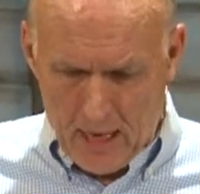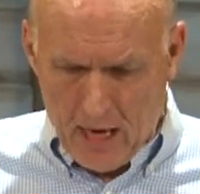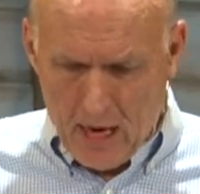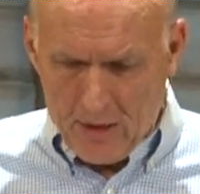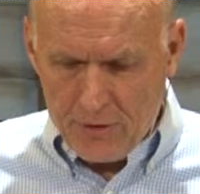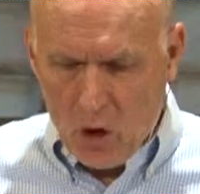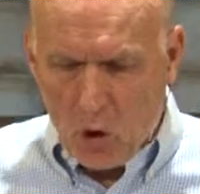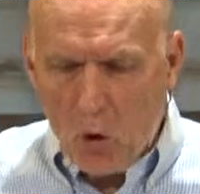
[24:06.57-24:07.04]

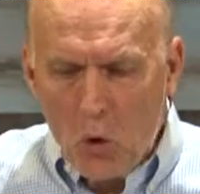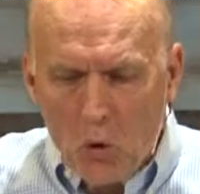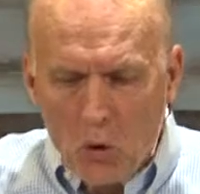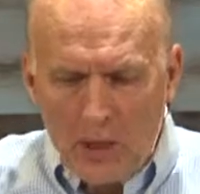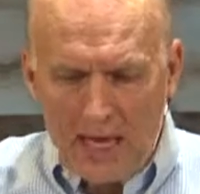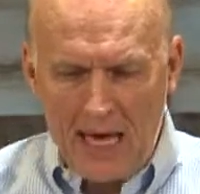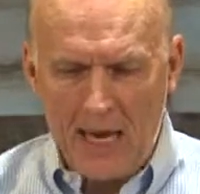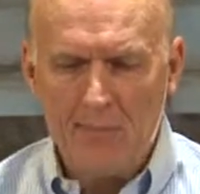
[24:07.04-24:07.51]
The whole
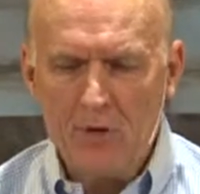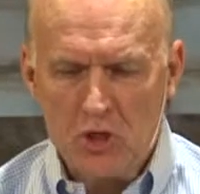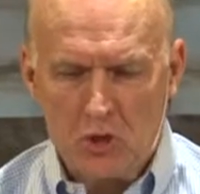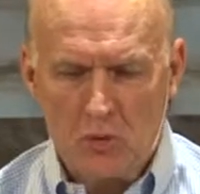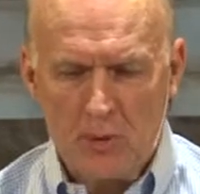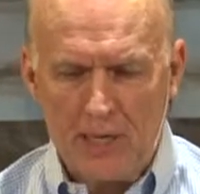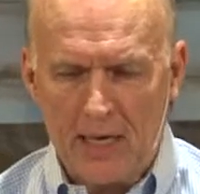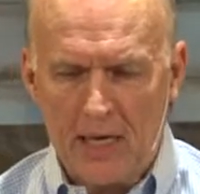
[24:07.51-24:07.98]

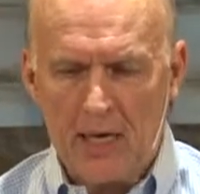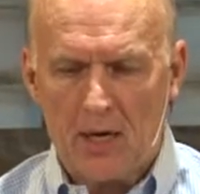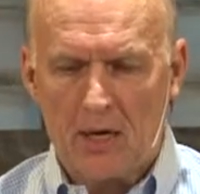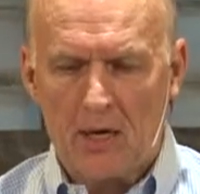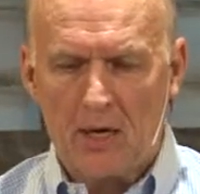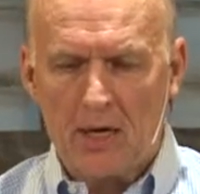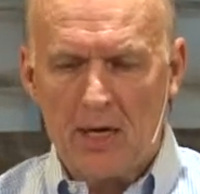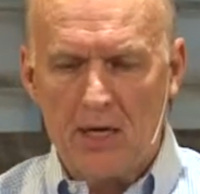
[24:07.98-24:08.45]
imagery
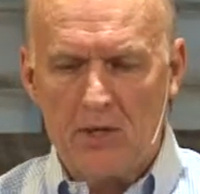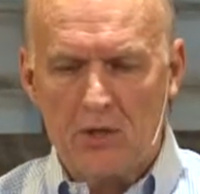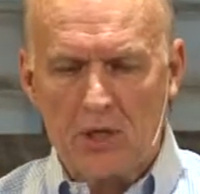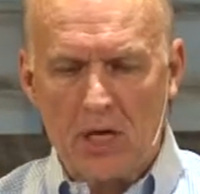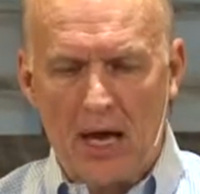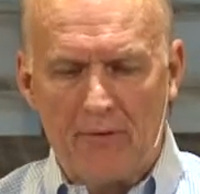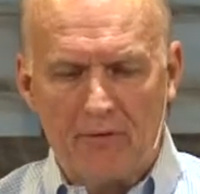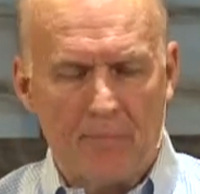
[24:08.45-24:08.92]
here is
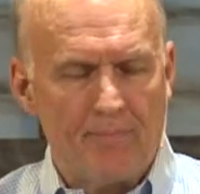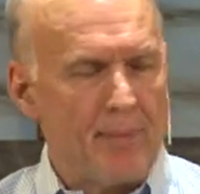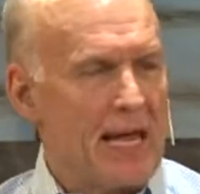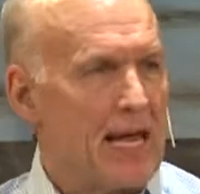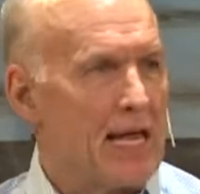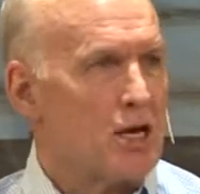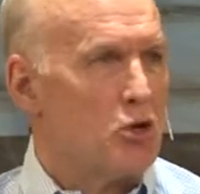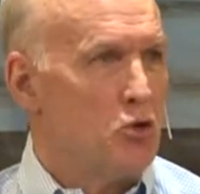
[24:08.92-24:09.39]
of a
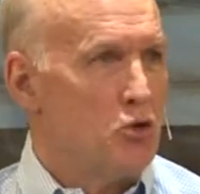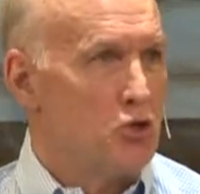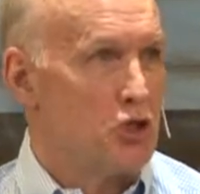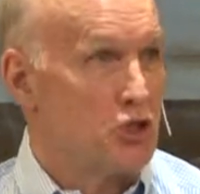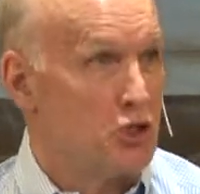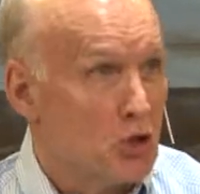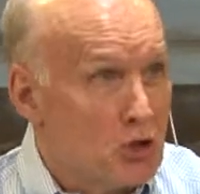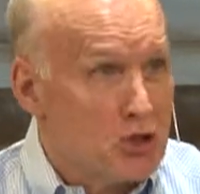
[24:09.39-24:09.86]
man who's
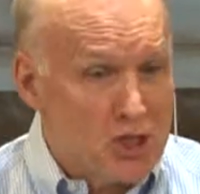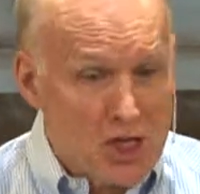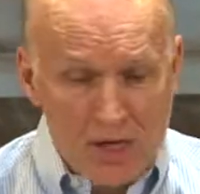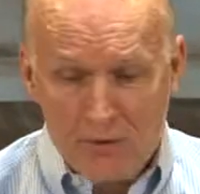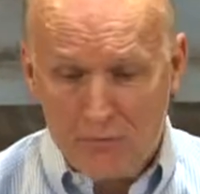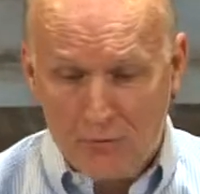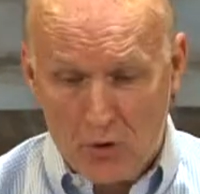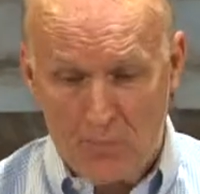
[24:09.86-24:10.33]
searching
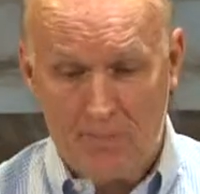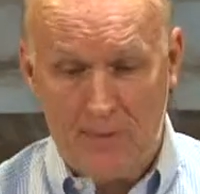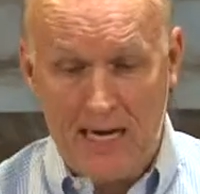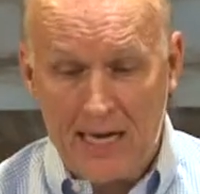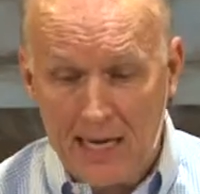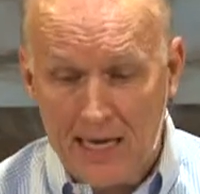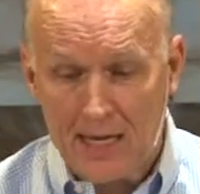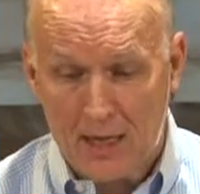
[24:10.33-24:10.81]
for
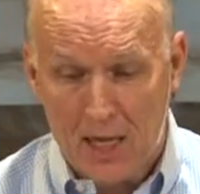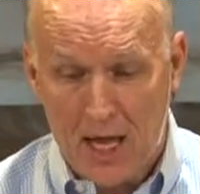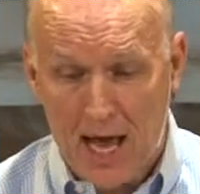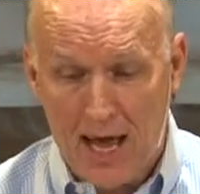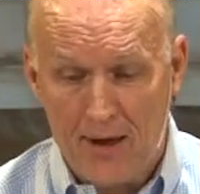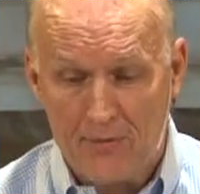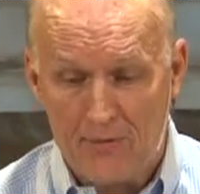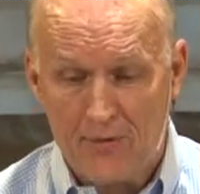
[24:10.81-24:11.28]
meaning in
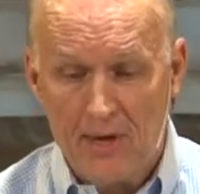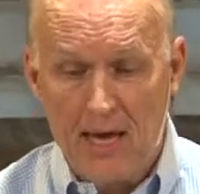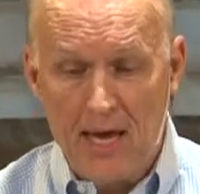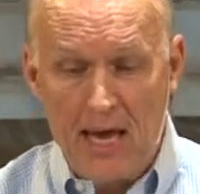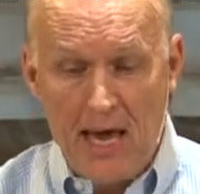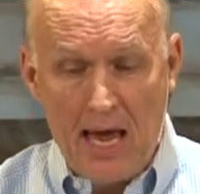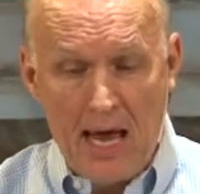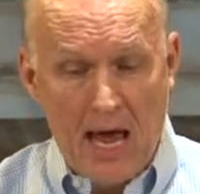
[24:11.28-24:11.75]
life.
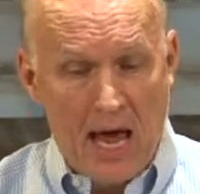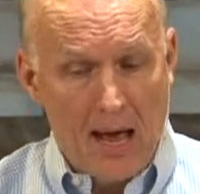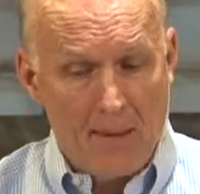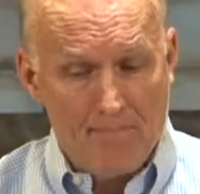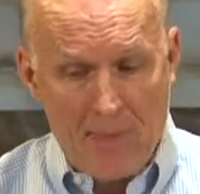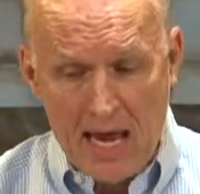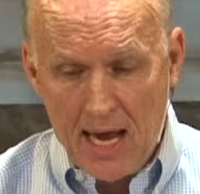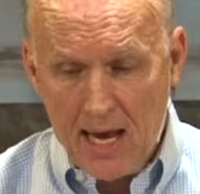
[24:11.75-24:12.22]
A
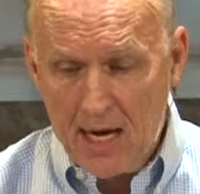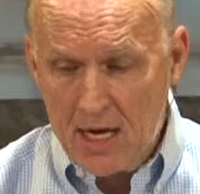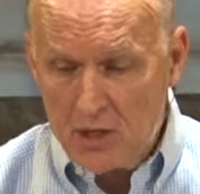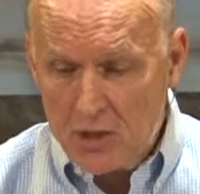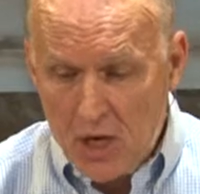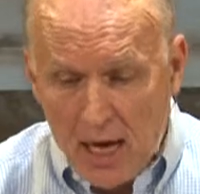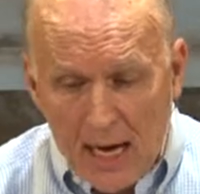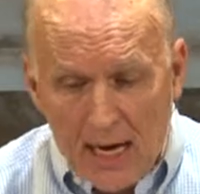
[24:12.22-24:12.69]
man is
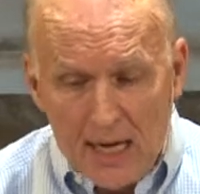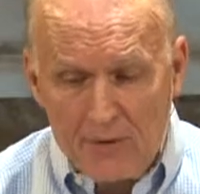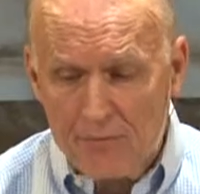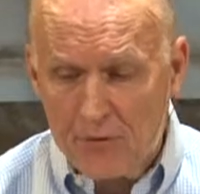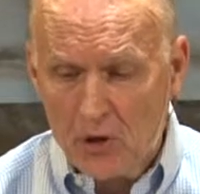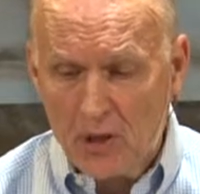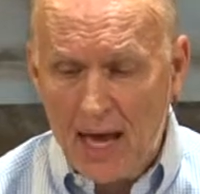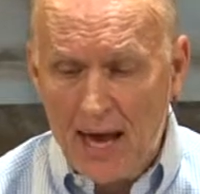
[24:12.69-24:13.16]
hunting
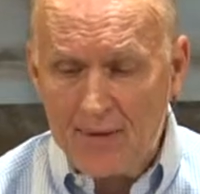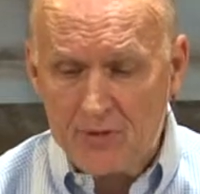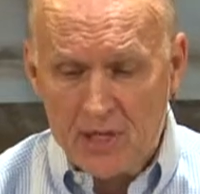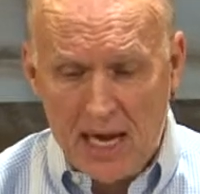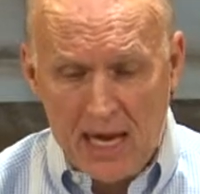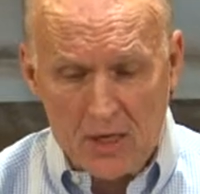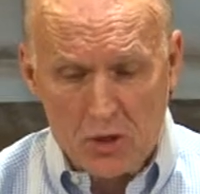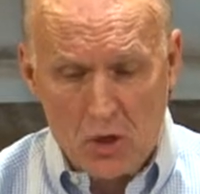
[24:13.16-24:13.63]
for life's
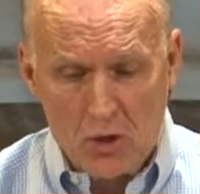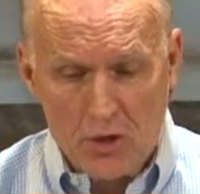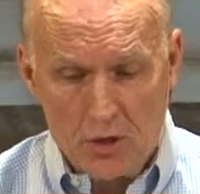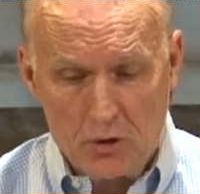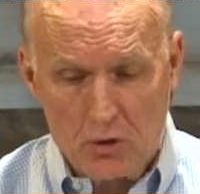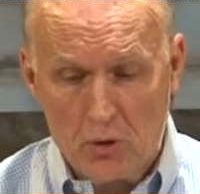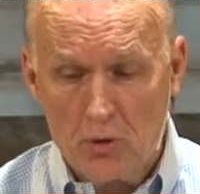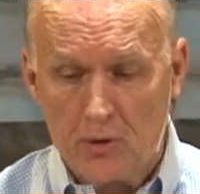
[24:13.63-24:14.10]
answer, the
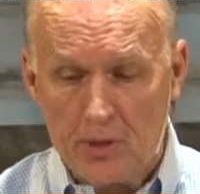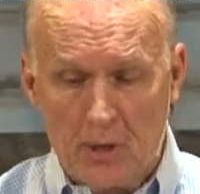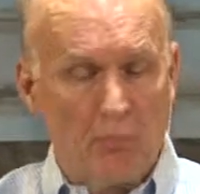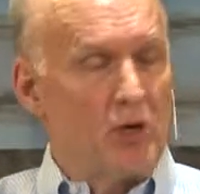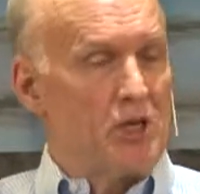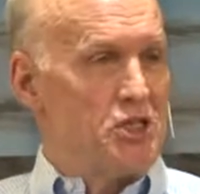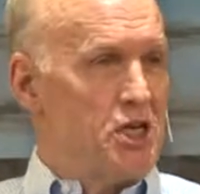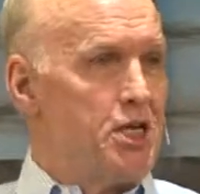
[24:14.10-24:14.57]
truth. And
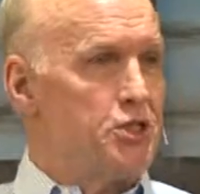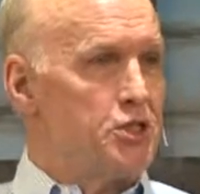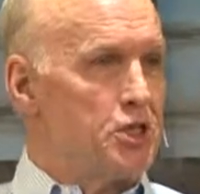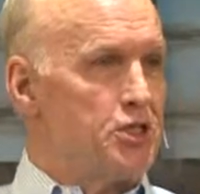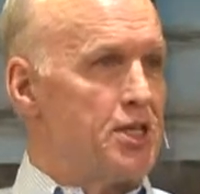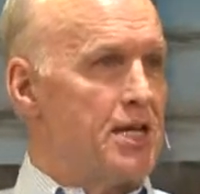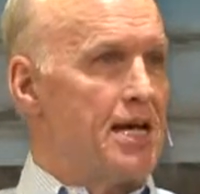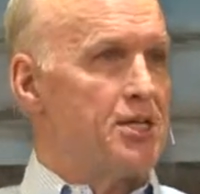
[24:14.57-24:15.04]
what Jesus
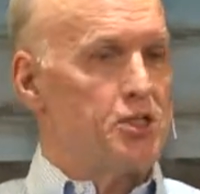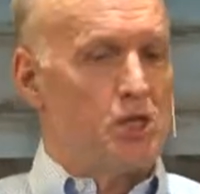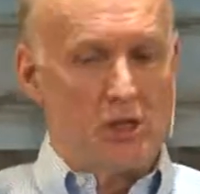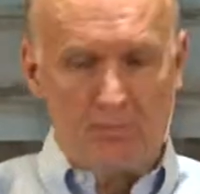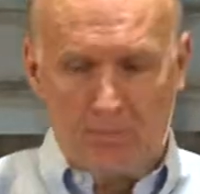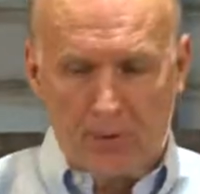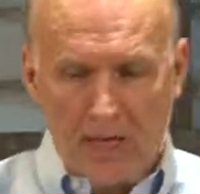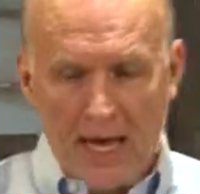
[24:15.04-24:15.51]
says is,
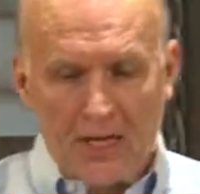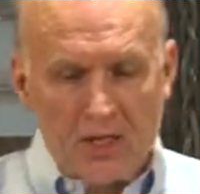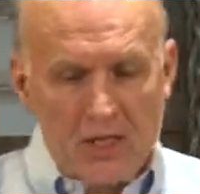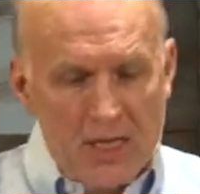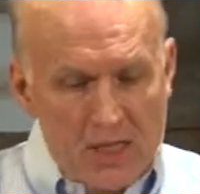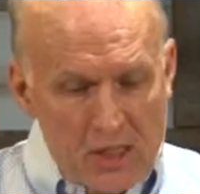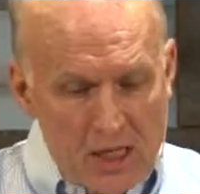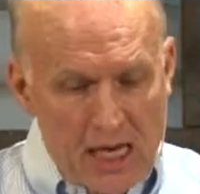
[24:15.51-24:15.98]
blessed
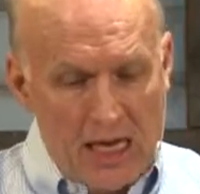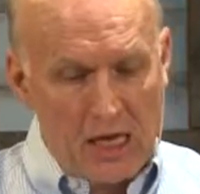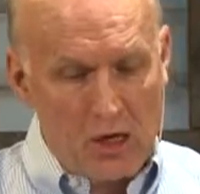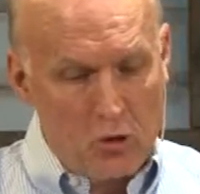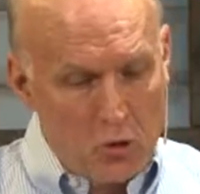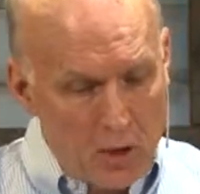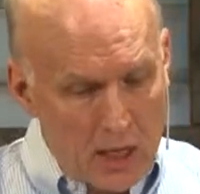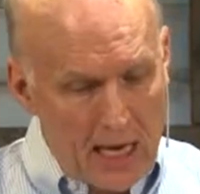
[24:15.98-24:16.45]
is he
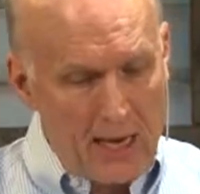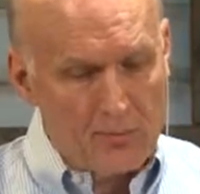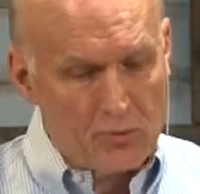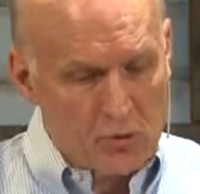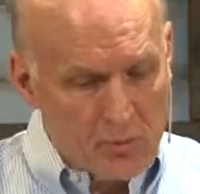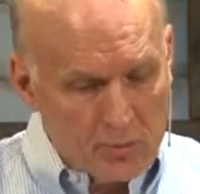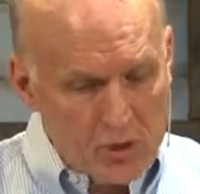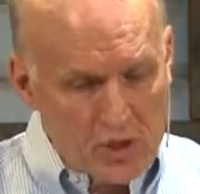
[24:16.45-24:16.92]
who keeps
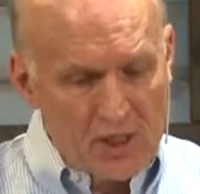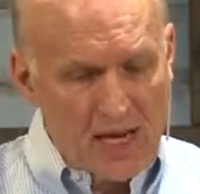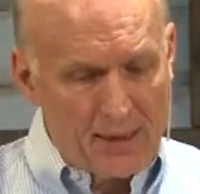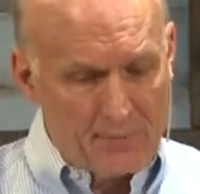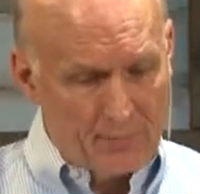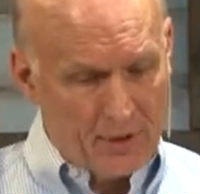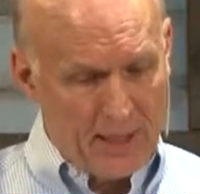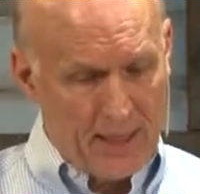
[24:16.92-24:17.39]
from
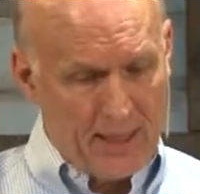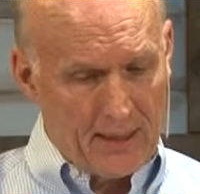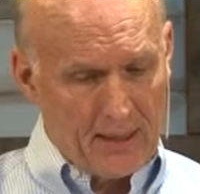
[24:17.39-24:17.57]
stumbling